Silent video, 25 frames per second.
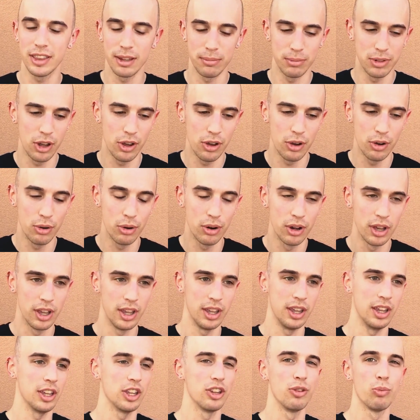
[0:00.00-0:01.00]
them know
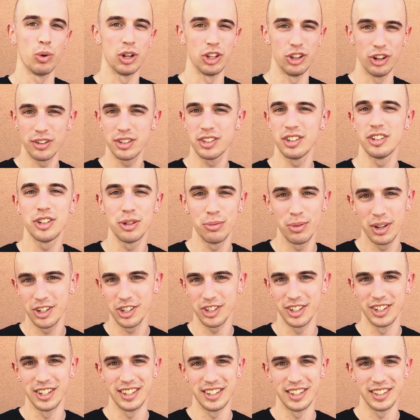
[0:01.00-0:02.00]
what your
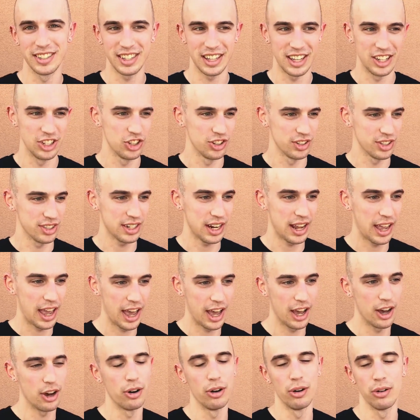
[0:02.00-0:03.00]
situation is and just
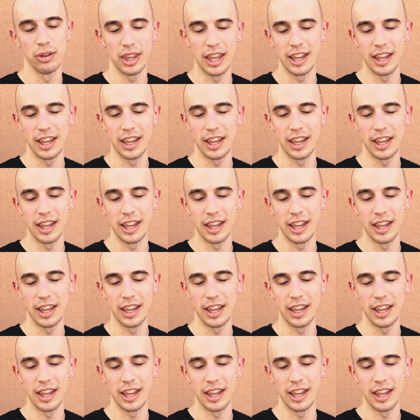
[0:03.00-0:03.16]
how